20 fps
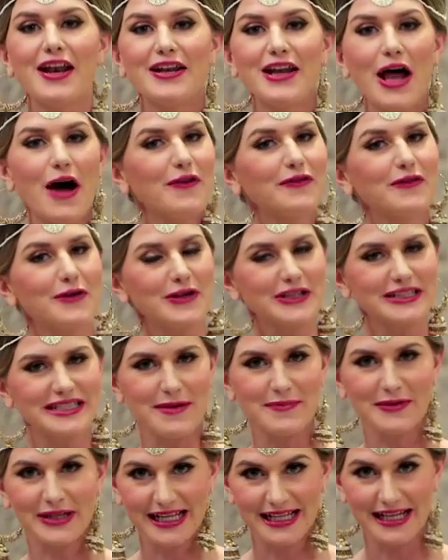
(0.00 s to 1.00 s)
Now, of course,
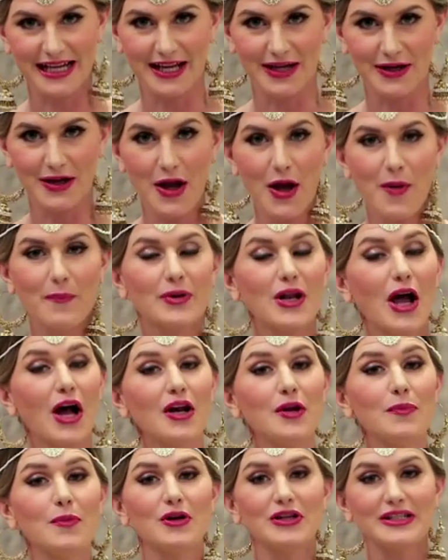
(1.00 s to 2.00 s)
I'm kidding, but
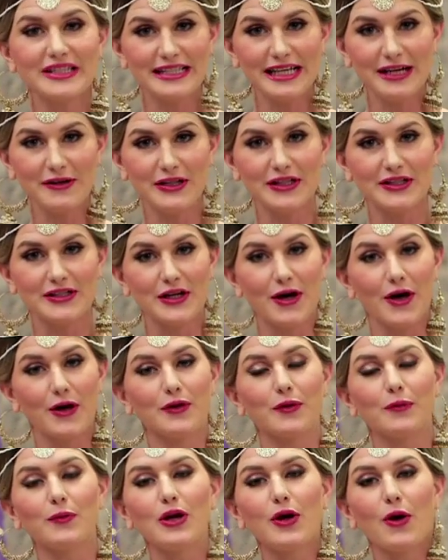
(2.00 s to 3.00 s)
on a more serious
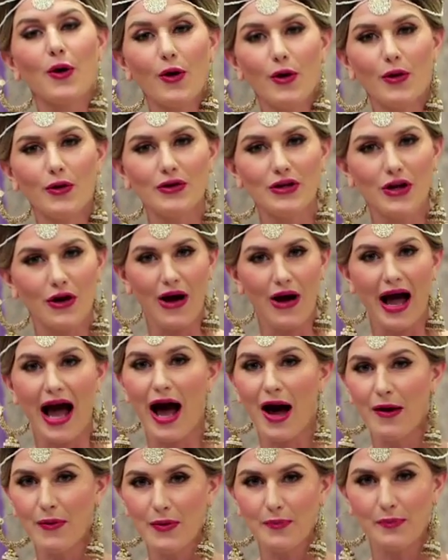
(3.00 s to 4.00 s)
note, we all
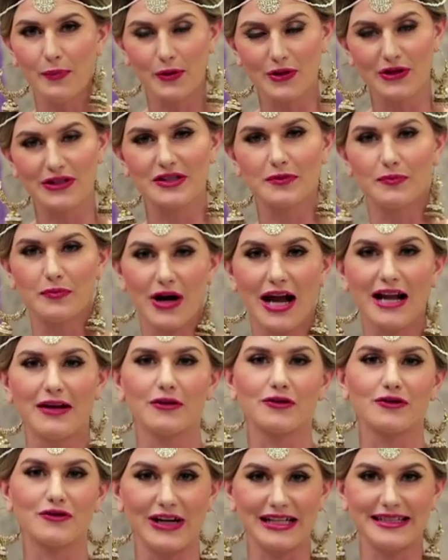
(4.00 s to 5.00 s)
how important the
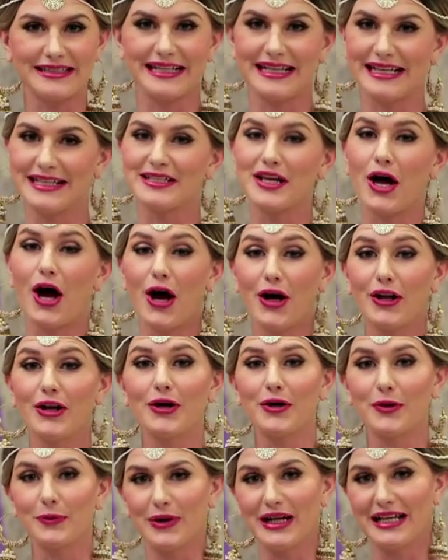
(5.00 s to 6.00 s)
bridal dress is on
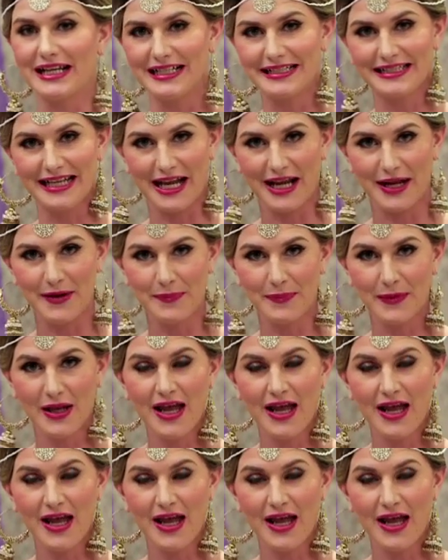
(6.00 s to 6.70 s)
her wedding day.